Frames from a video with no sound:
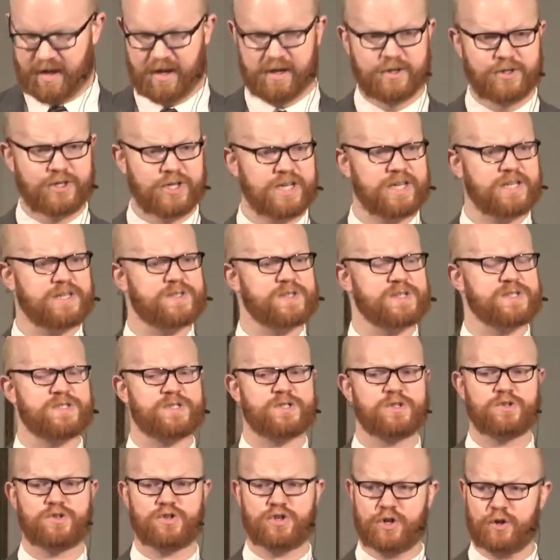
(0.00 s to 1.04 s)

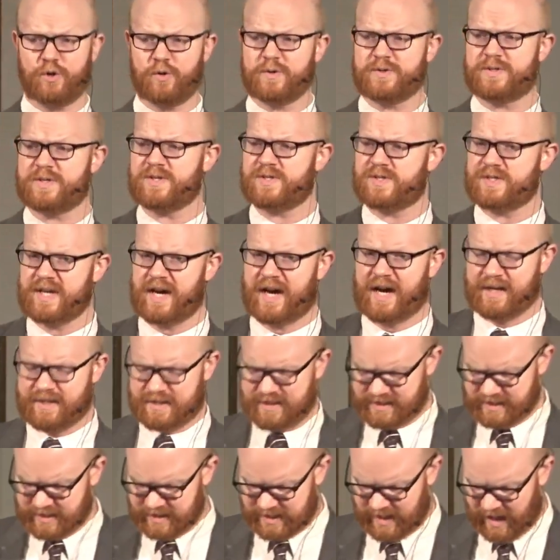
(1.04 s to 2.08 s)
Jesus chooses
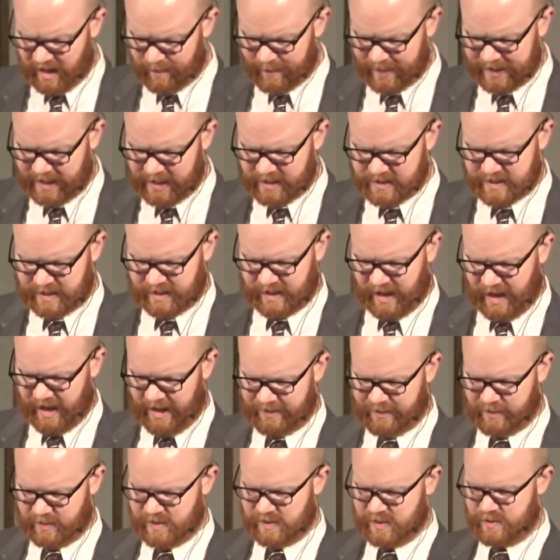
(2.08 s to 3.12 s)
not to dominate
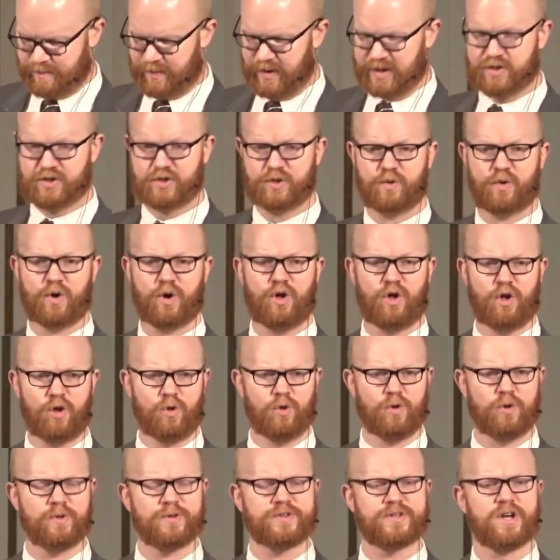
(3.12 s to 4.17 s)
others, but to
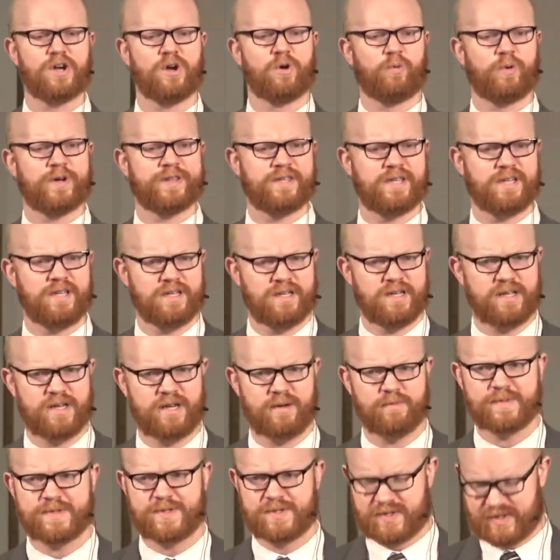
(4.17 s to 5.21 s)
hold within
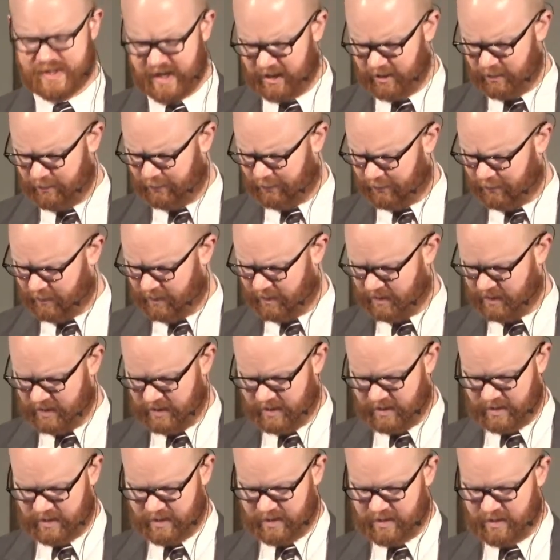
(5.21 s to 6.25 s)
himself
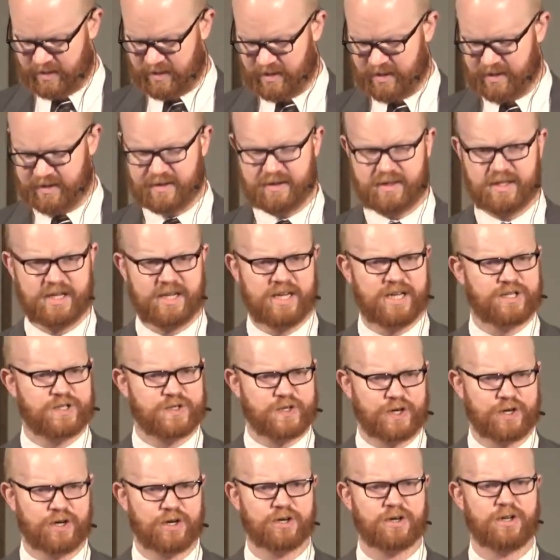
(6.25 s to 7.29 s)
the
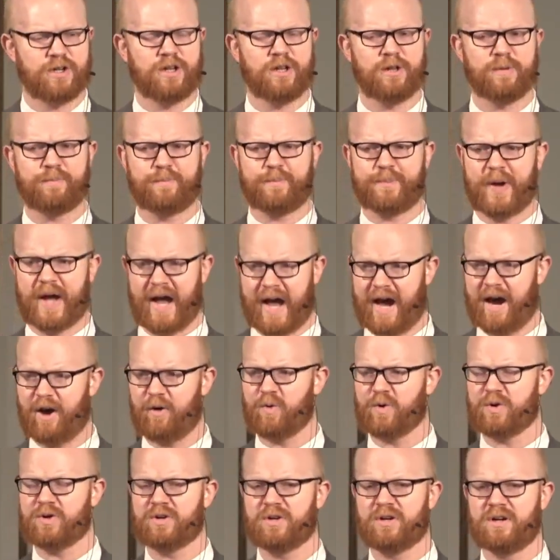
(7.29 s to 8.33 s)
eternal
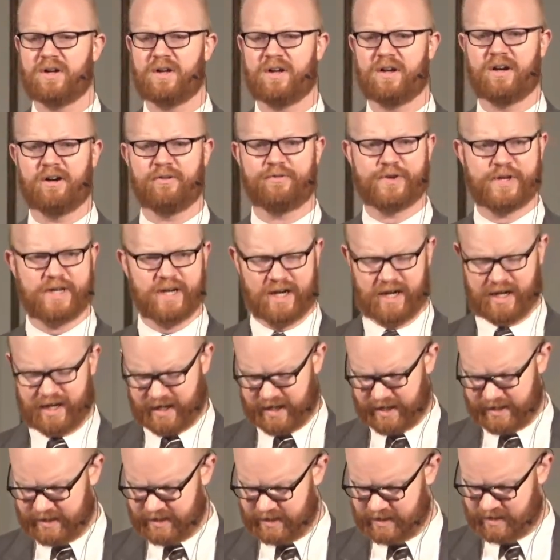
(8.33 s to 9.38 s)
power of
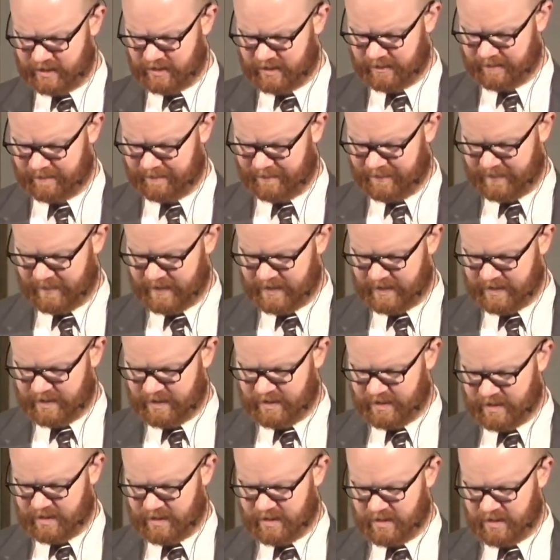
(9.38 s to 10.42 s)
God
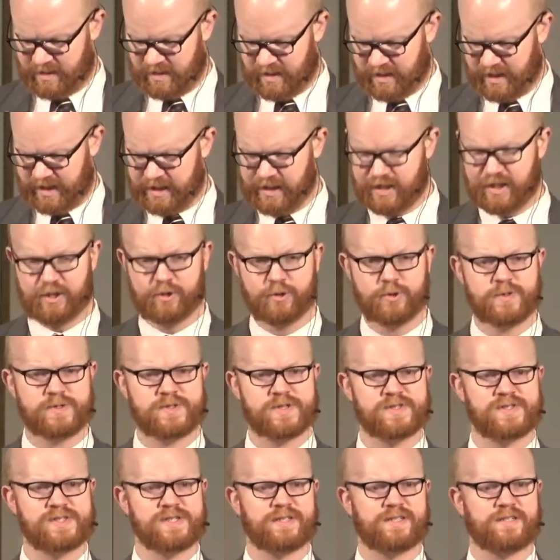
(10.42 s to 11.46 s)
and
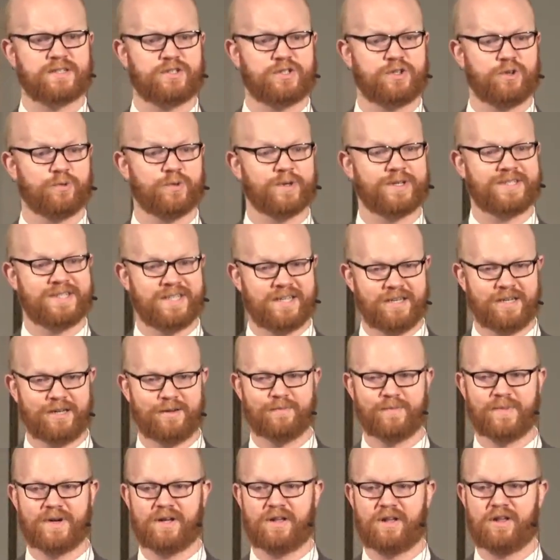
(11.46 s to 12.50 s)
uses it to
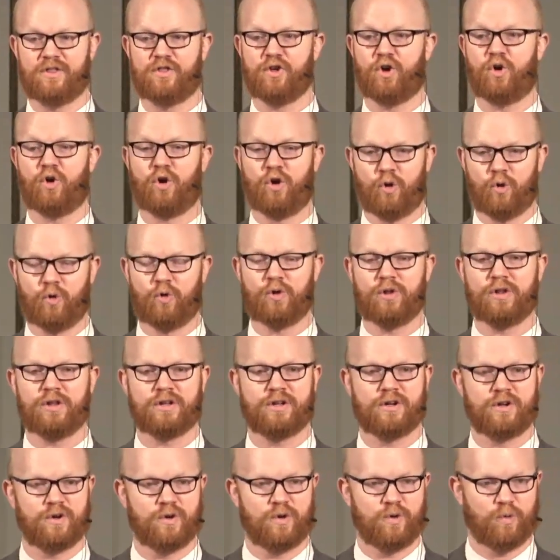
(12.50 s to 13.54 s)
redeem the whole
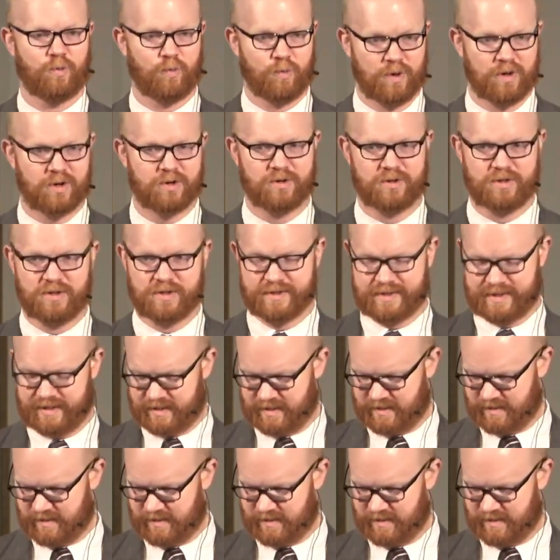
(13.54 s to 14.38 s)
world.